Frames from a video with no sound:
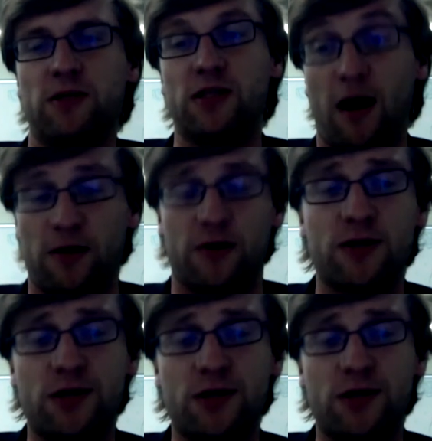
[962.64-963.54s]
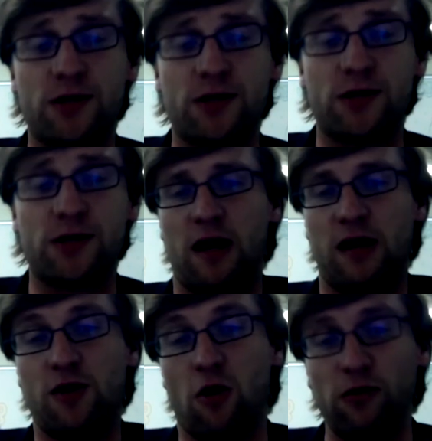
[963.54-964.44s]
dollars,
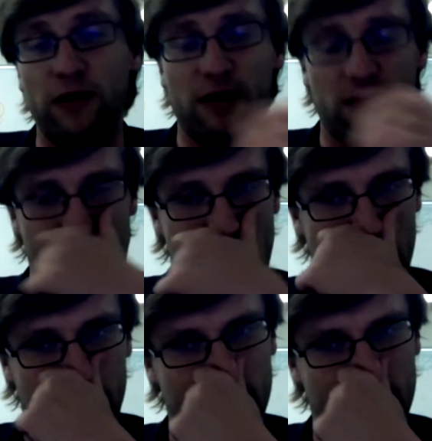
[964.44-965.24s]
you're only allowed